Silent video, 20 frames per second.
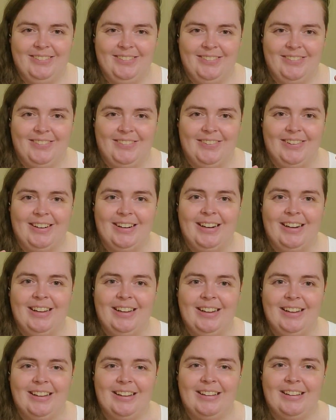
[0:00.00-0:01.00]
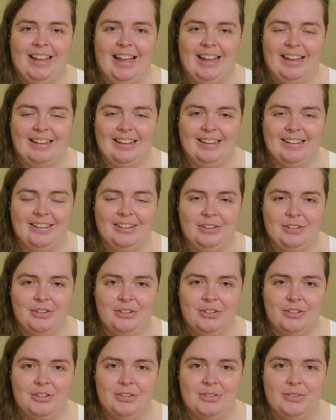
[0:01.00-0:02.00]
4, clack,
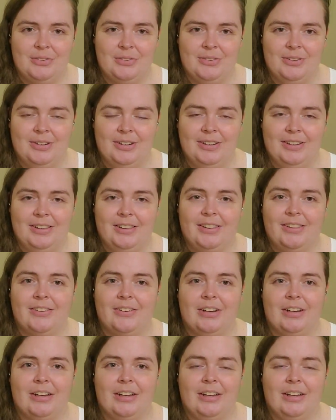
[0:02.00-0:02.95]
2, 3,